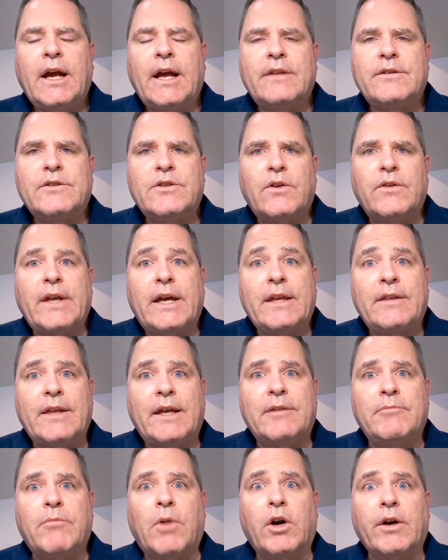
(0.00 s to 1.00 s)
And so they
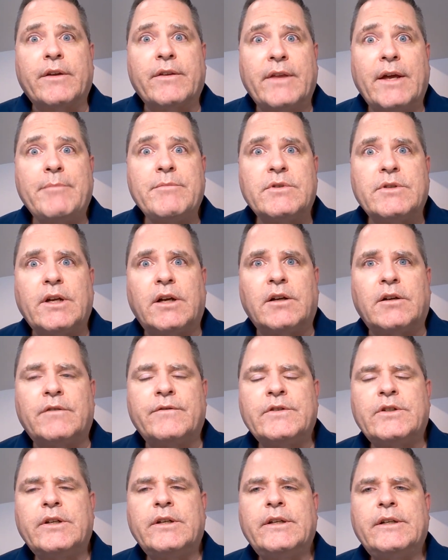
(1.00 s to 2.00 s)
then marked
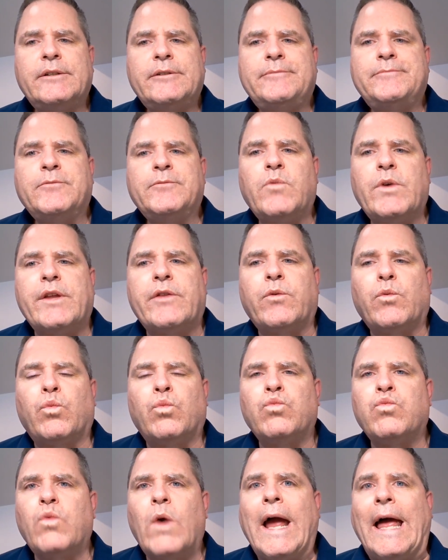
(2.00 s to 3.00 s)
themselves with
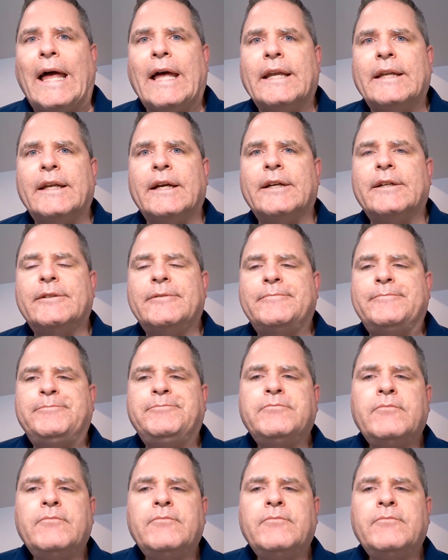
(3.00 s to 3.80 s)
red.